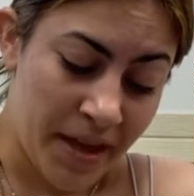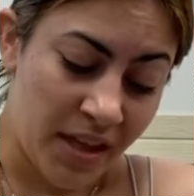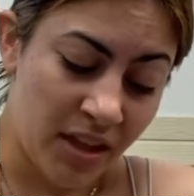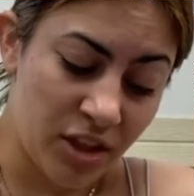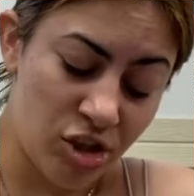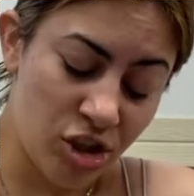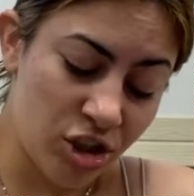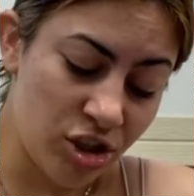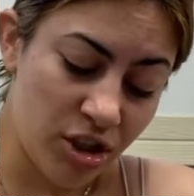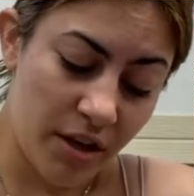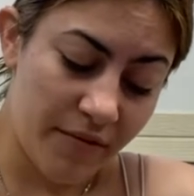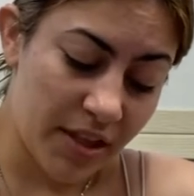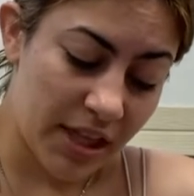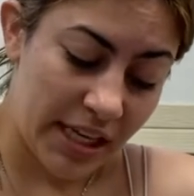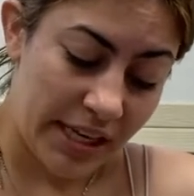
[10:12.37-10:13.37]
The children
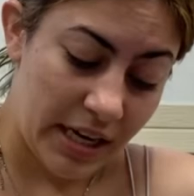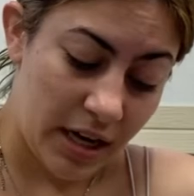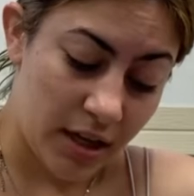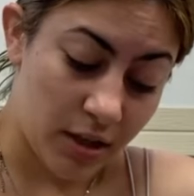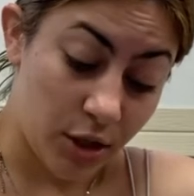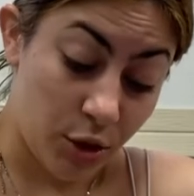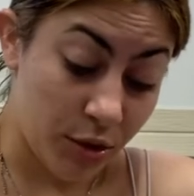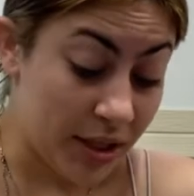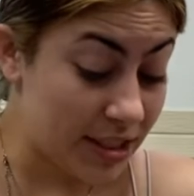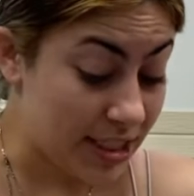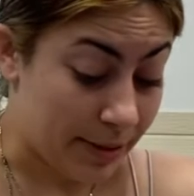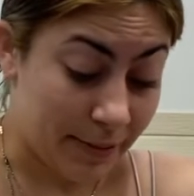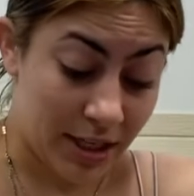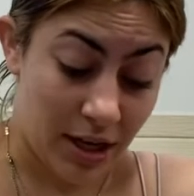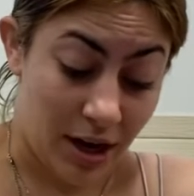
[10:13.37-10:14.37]
of Athena, Greek
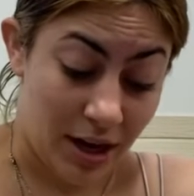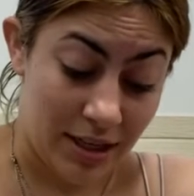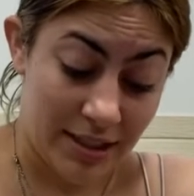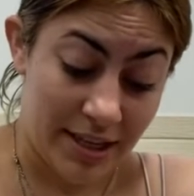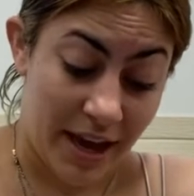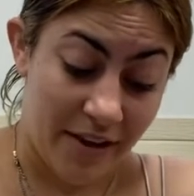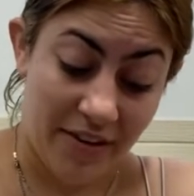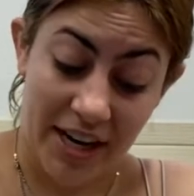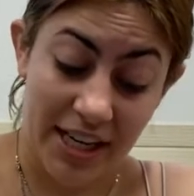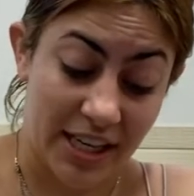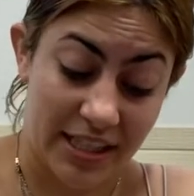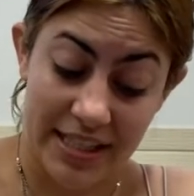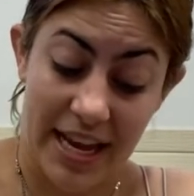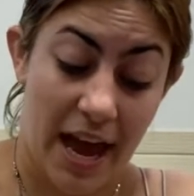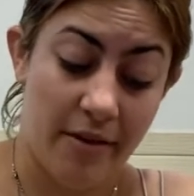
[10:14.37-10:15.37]
demigods, have hated
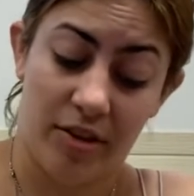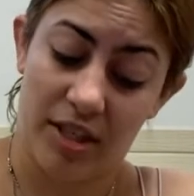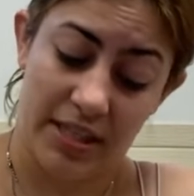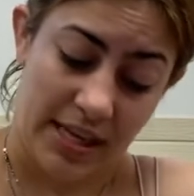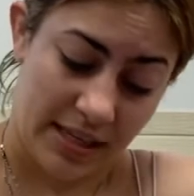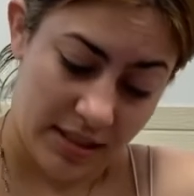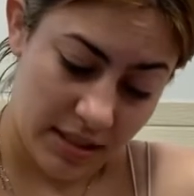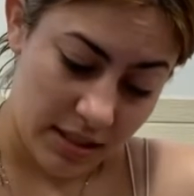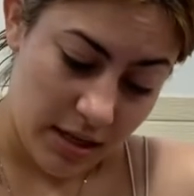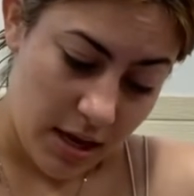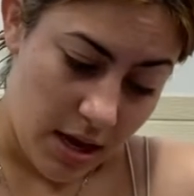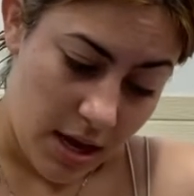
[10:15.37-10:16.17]
us ever since.